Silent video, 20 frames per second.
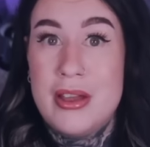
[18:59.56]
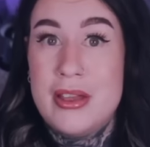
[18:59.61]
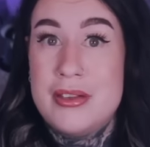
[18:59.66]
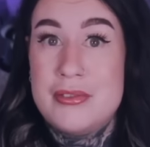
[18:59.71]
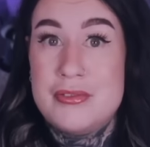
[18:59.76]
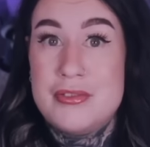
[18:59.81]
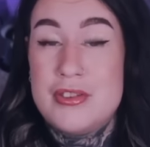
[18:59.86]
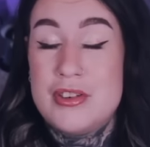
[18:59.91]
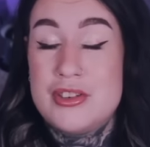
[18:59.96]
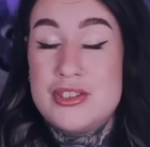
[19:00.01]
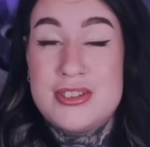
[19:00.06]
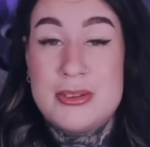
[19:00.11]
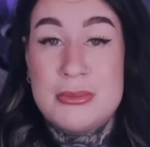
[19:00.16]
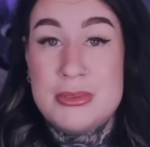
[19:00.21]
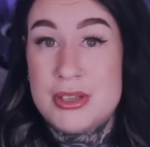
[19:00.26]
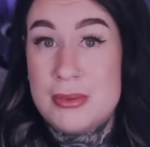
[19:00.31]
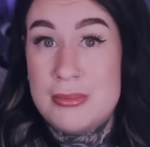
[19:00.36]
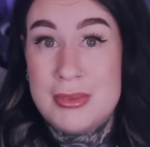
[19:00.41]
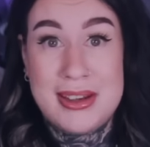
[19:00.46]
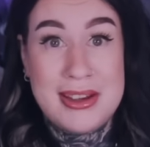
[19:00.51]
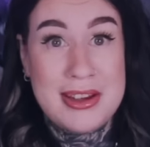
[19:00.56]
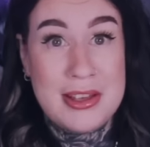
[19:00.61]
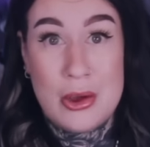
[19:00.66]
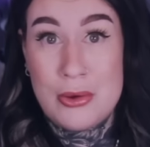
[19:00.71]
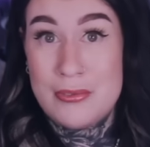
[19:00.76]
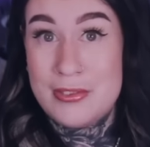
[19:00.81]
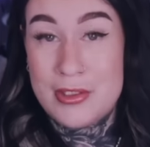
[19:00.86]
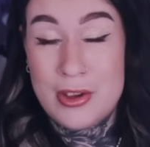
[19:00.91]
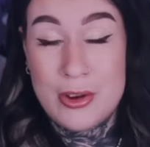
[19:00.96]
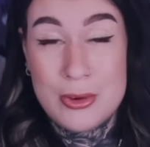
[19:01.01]
if she was completely
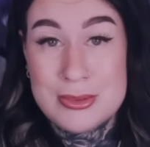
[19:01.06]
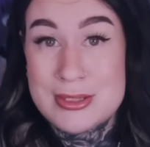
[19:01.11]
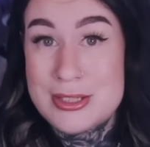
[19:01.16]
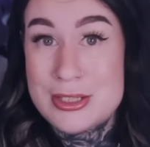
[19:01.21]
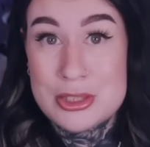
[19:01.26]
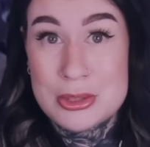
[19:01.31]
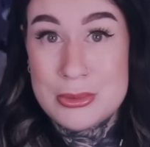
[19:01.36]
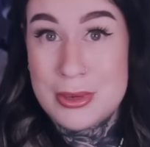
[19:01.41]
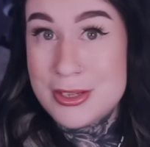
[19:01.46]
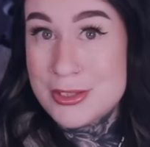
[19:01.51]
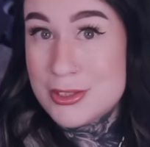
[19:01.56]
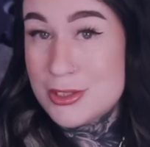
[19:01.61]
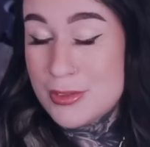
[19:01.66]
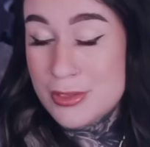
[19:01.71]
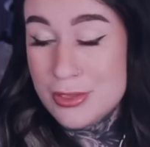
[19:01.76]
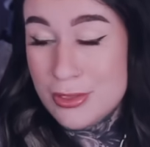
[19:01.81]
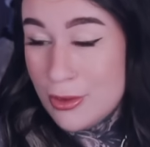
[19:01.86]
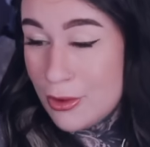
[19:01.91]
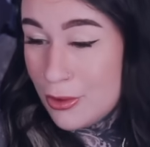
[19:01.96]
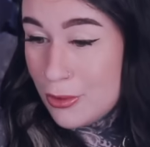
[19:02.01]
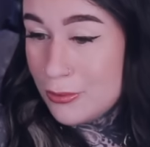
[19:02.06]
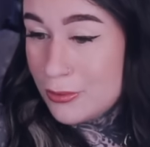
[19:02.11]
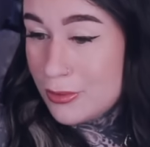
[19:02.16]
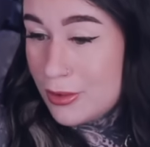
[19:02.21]
over the whole situation though.